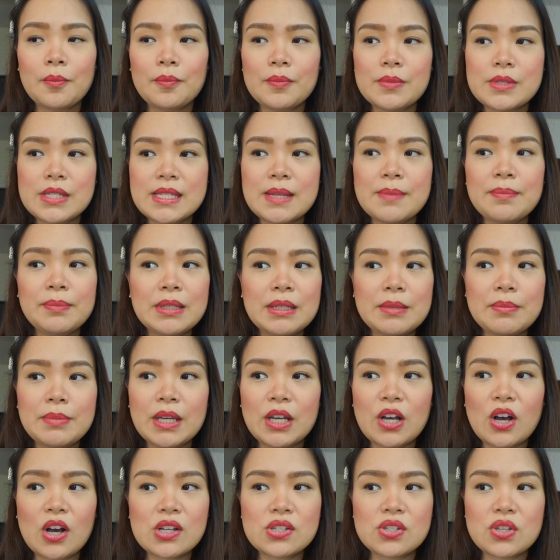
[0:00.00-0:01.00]
simply
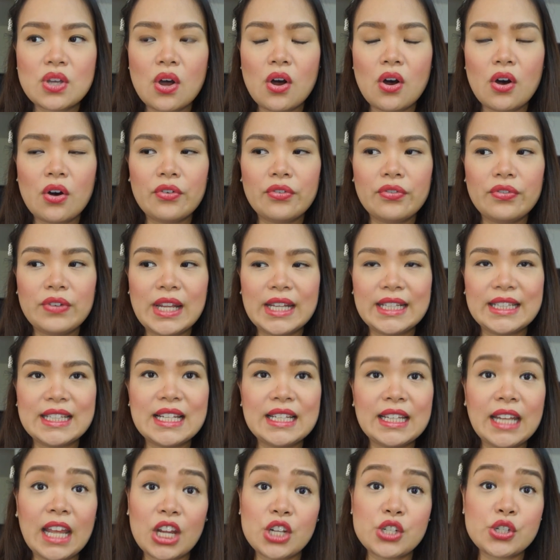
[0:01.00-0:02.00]
because of like the
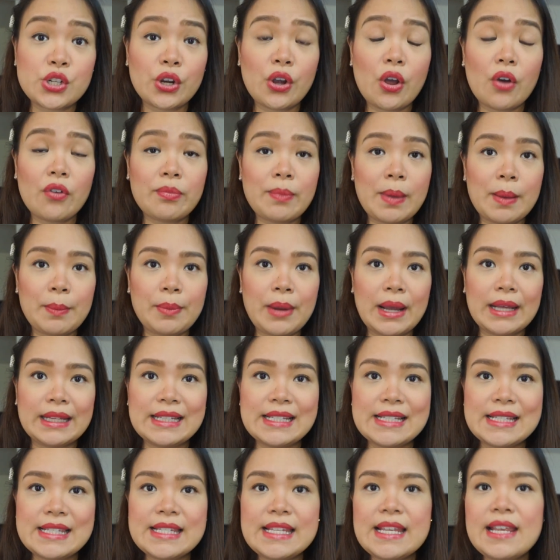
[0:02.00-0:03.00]
nature of my
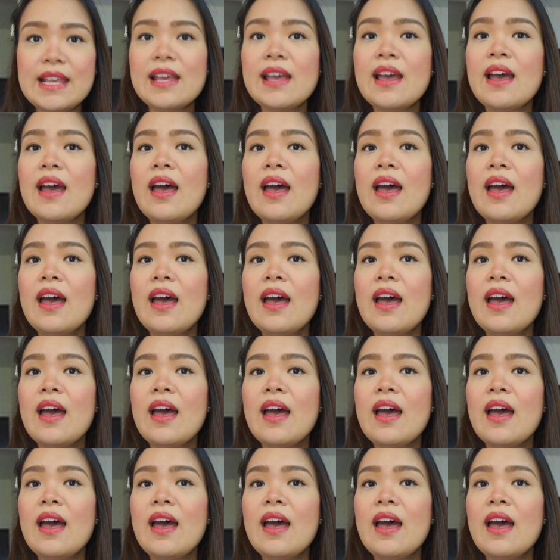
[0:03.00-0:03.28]
pregnancy,